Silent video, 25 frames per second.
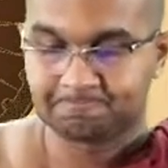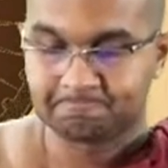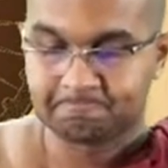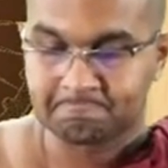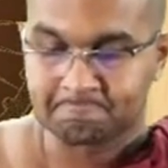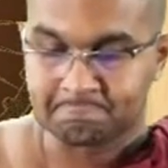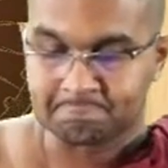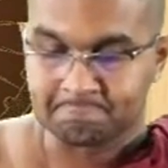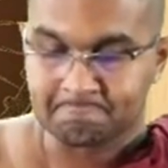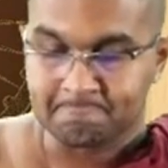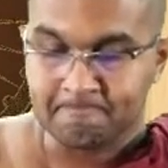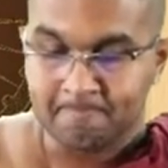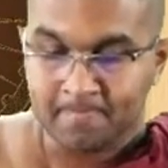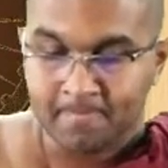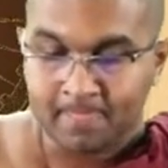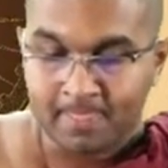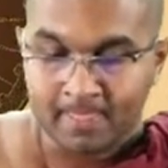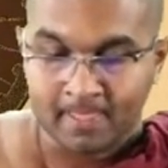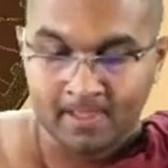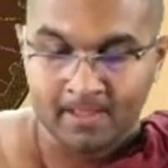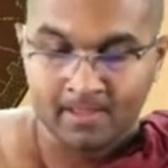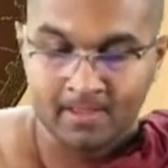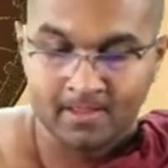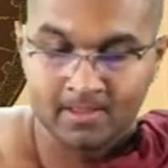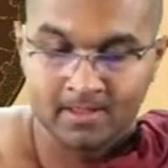
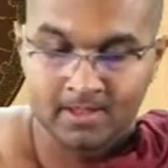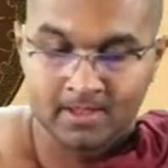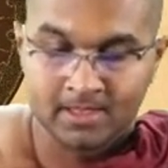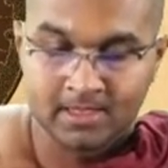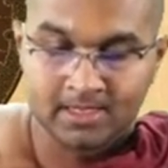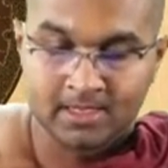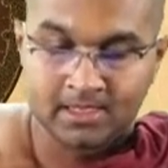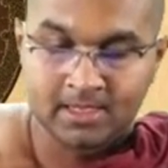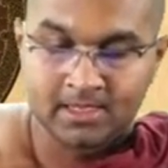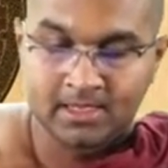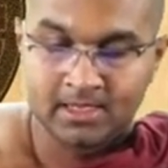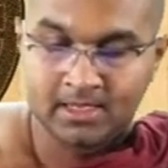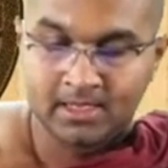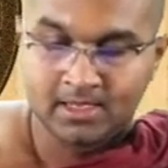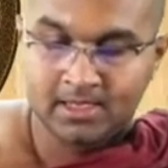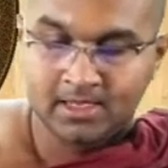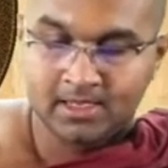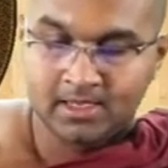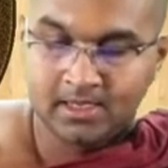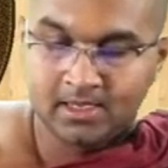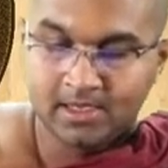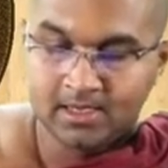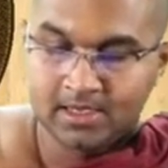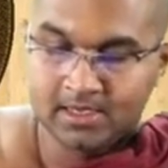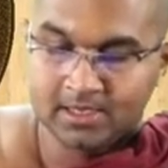Hmm.
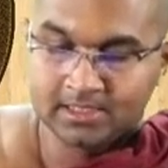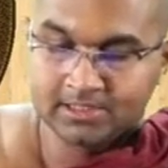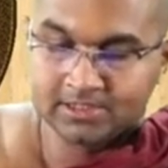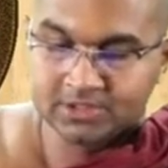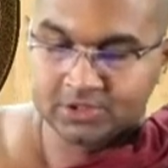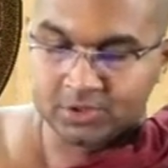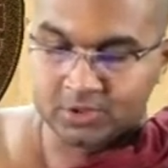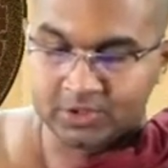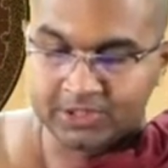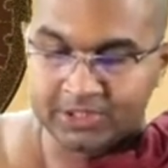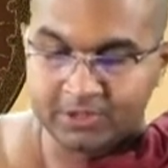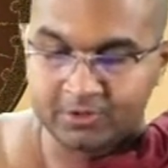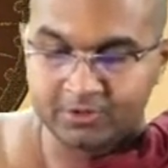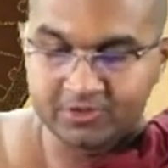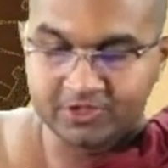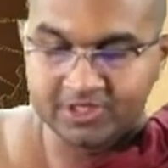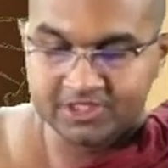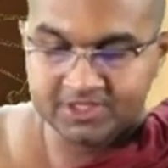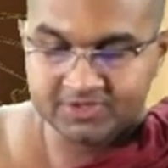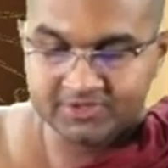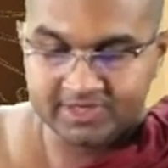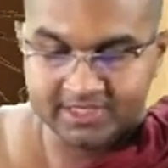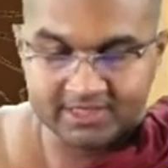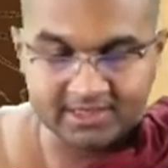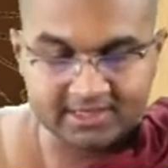So due to the
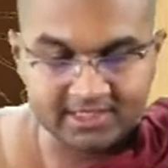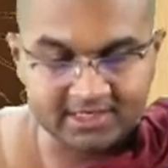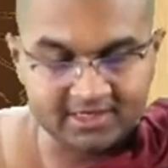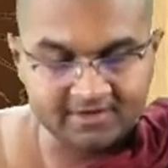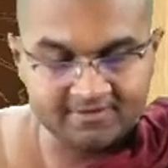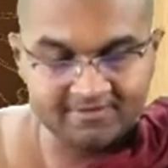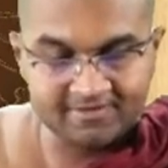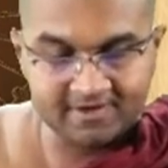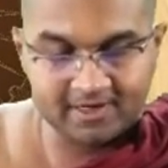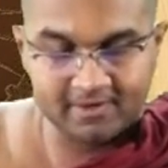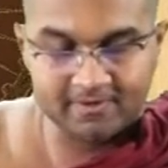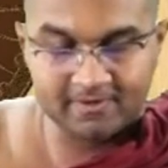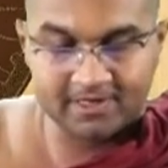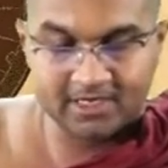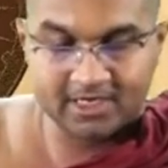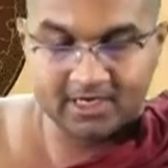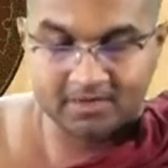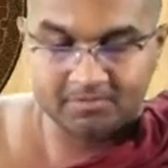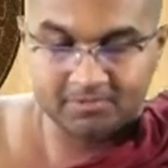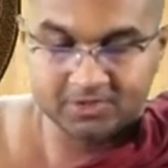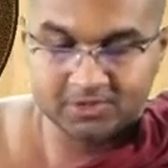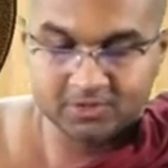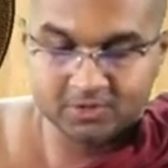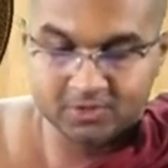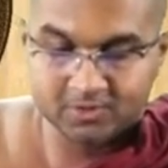strengthening following
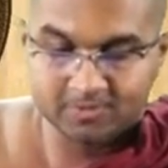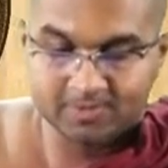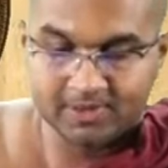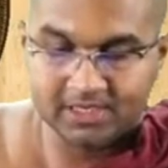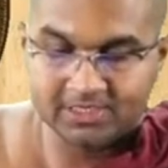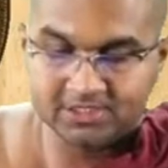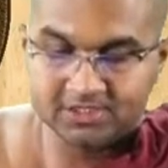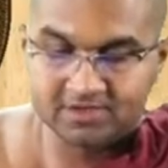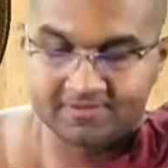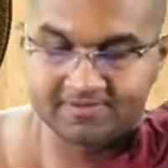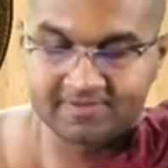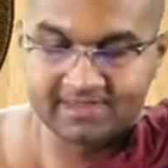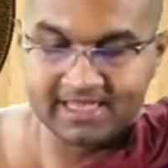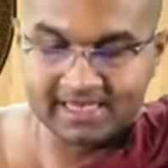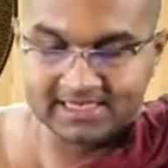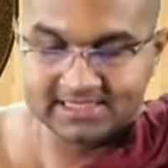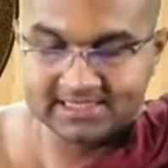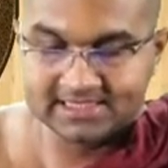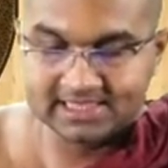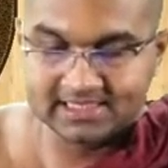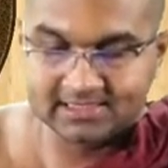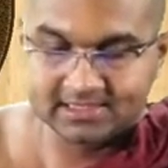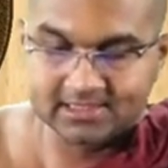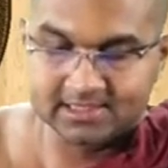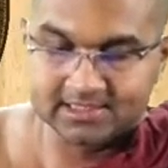Kamaja Rupas of that
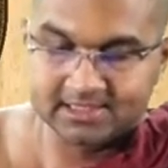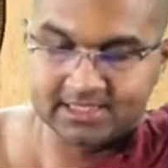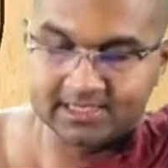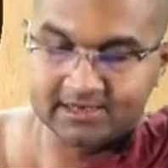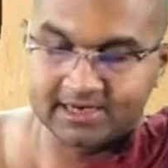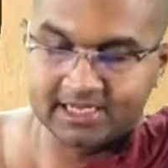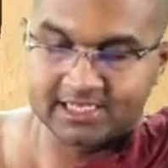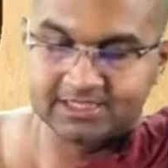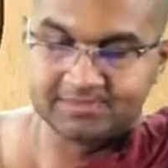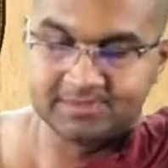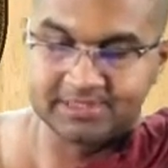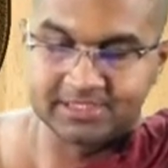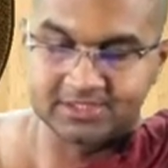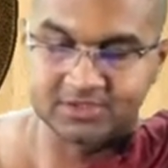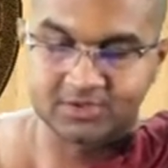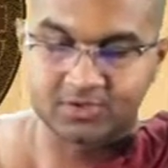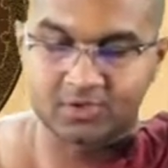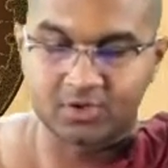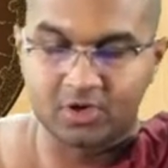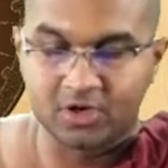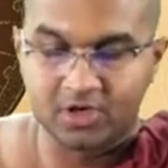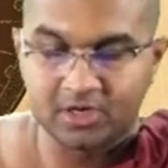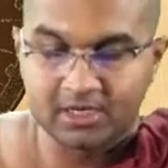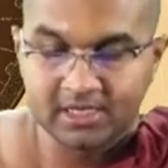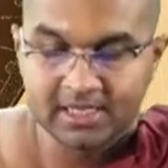Santati arise being
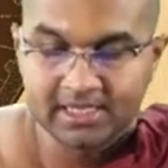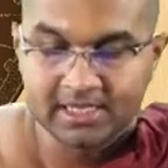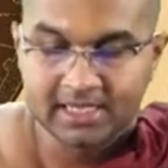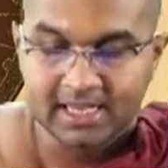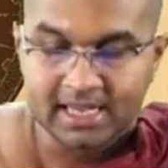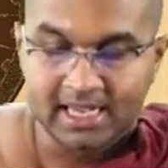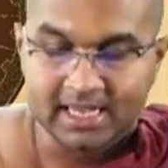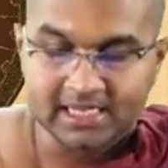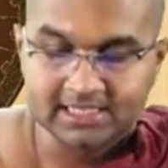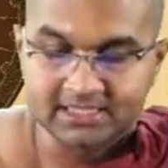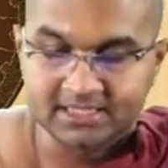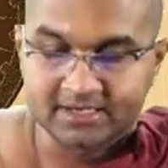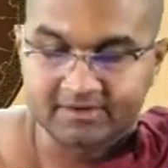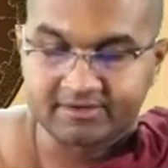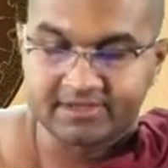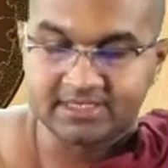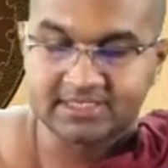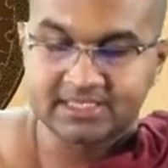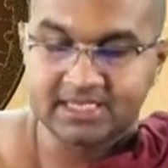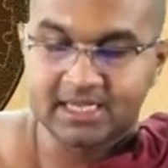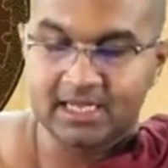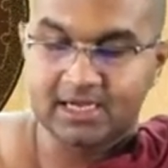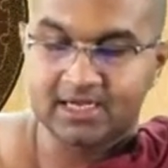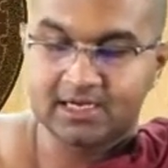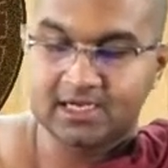strong, as a
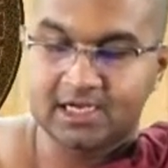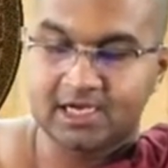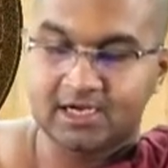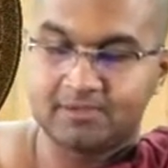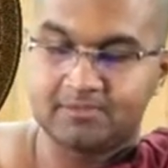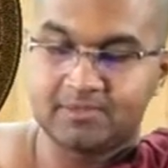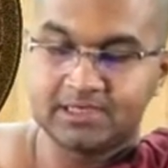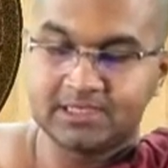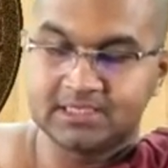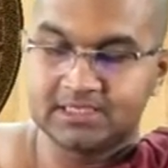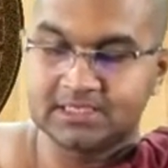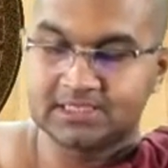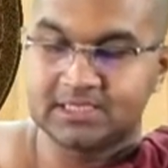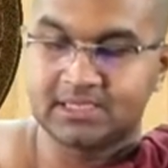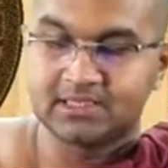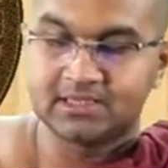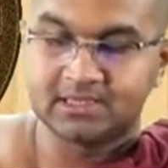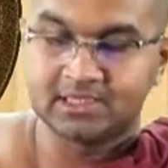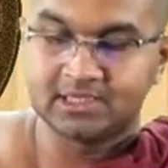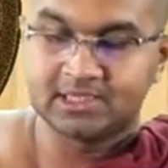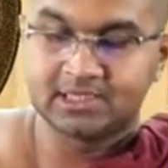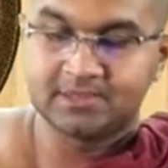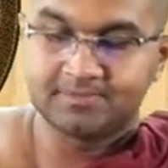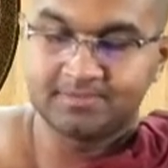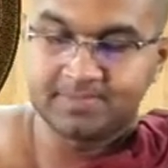result Kamaja
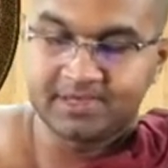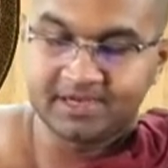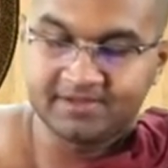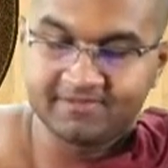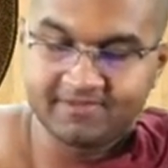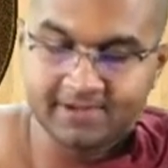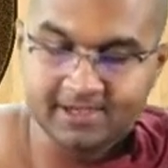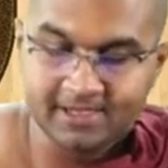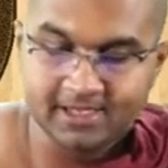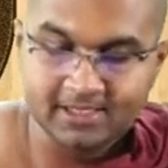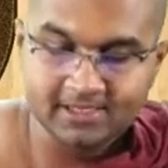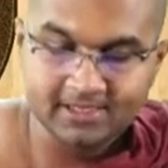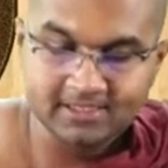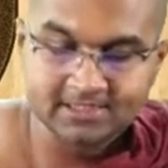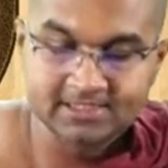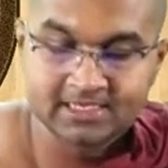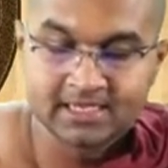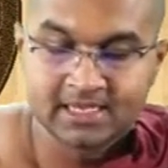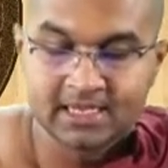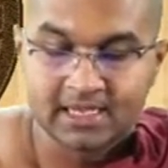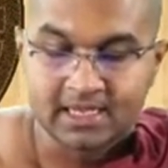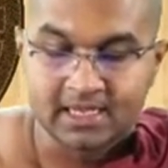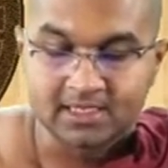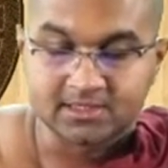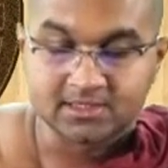Santati prevails
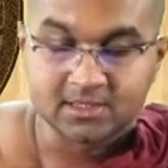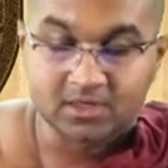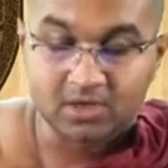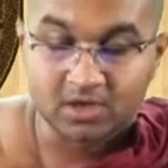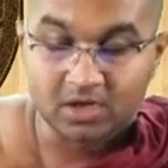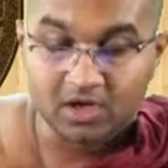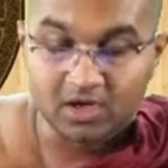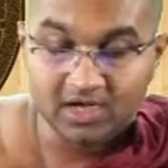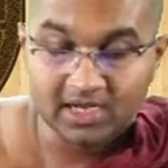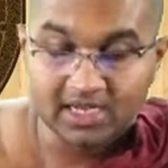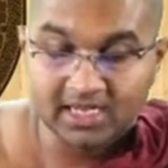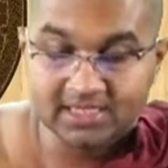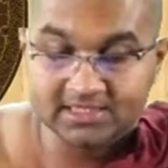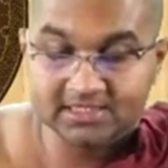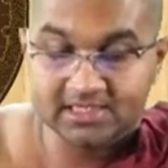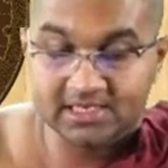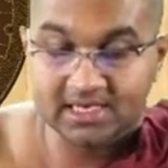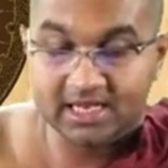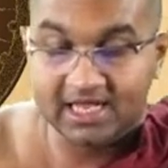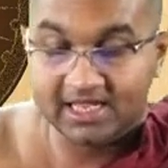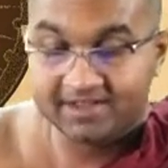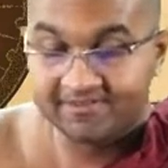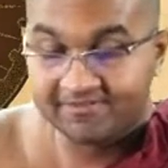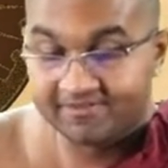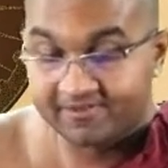as long as the
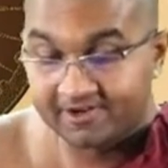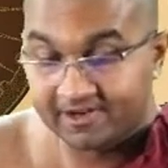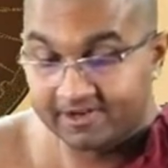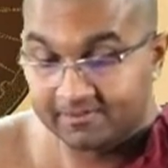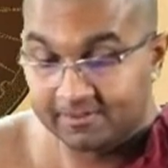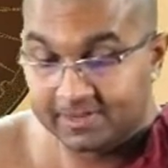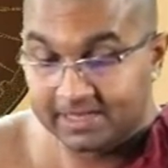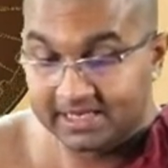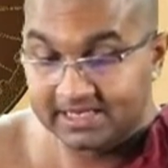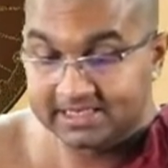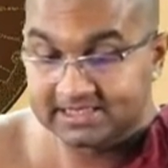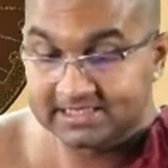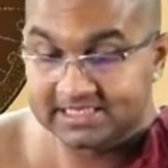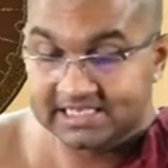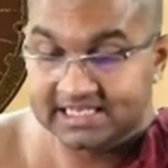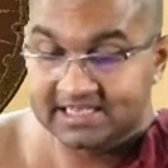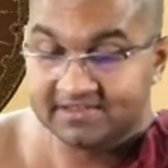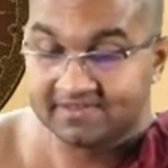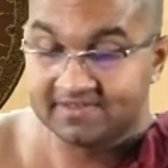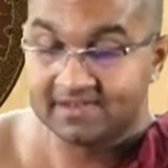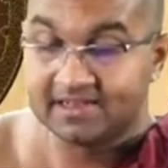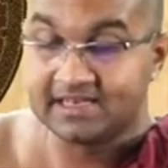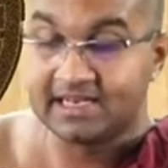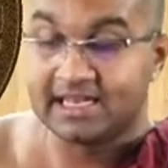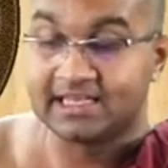life remains
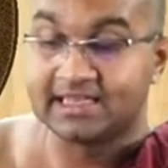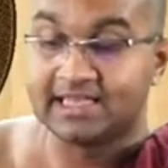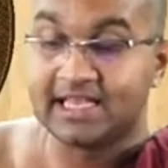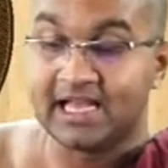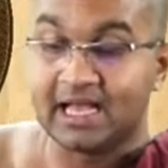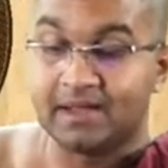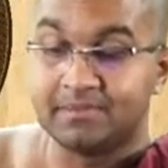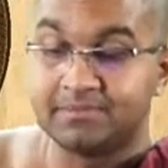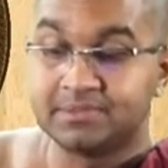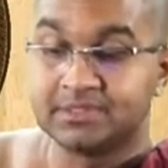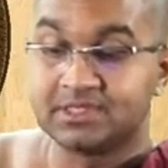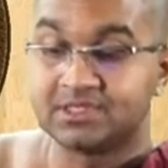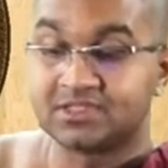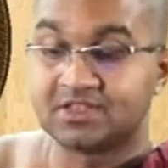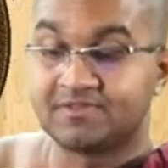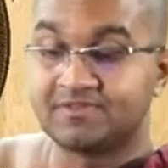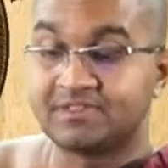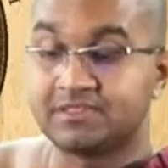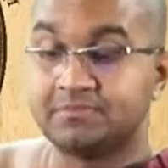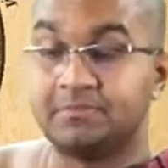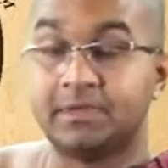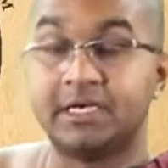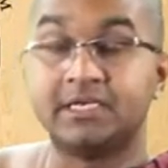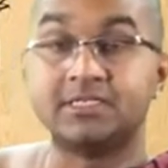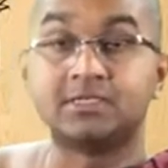even at the absence of
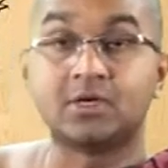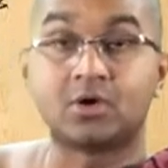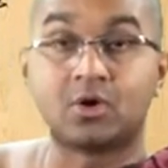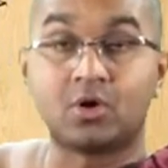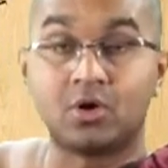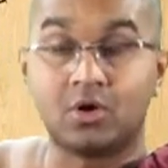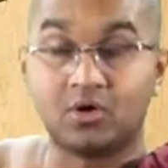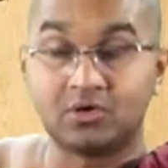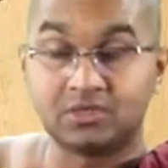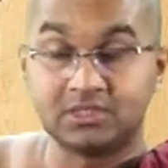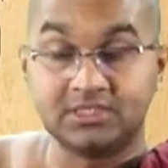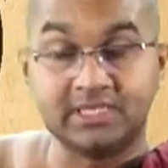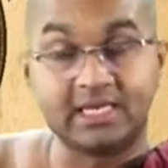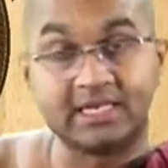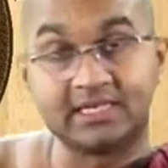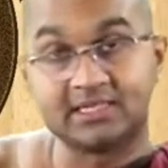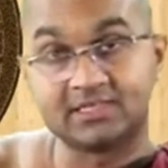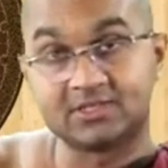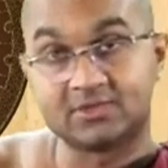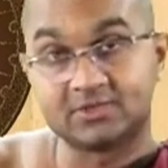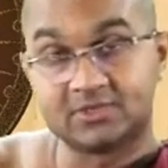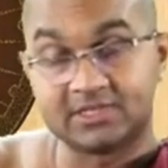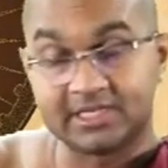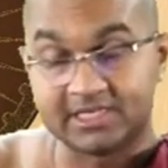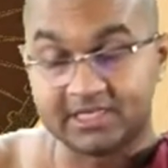its major cause, that
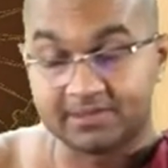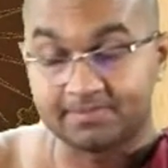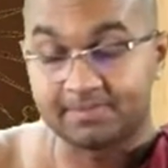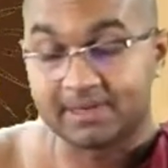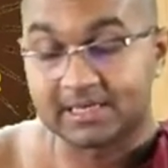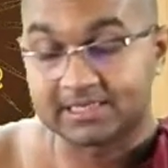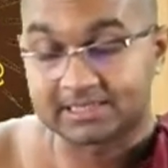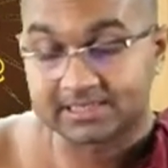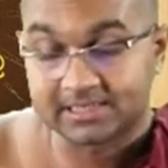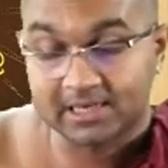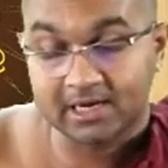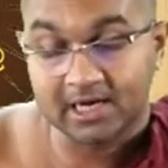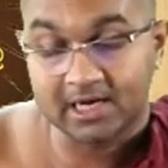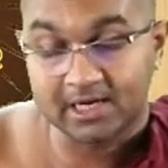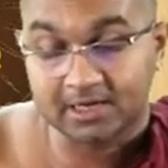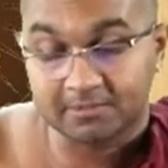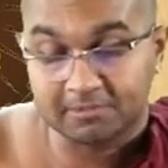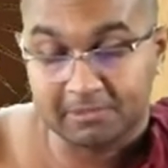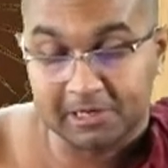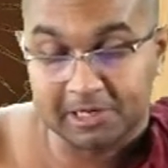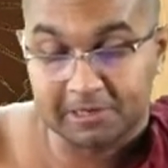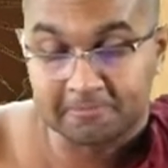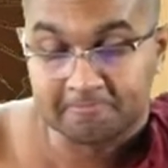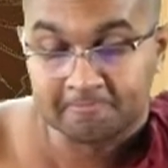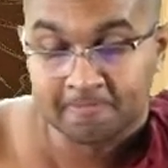is to say the past
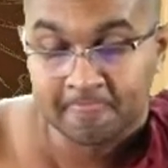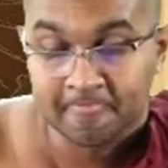karma.